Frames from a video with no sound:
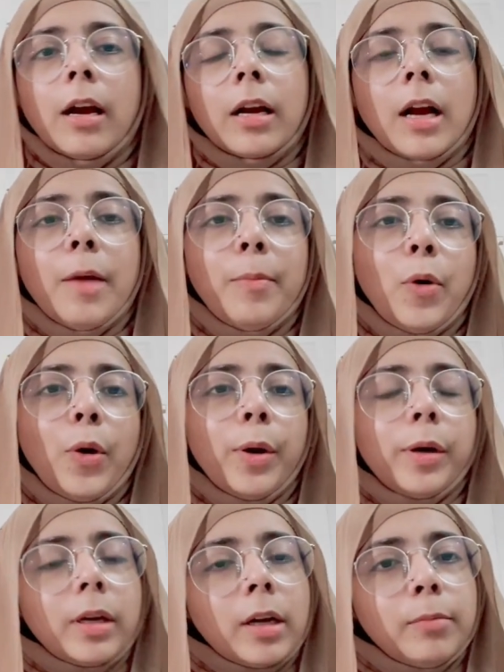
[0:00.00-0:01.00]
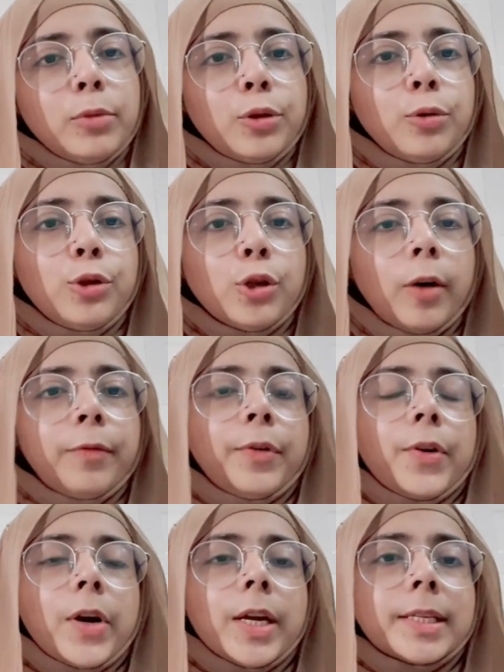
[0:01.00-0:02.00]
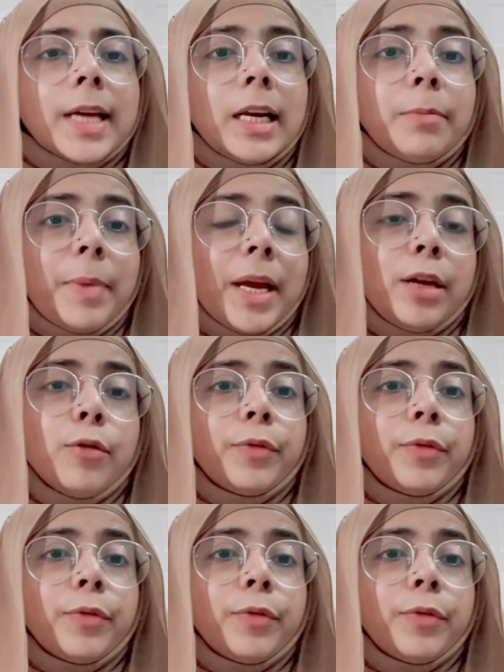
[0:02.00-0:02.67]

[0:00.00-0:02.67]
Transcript: come do job for us, I'll pay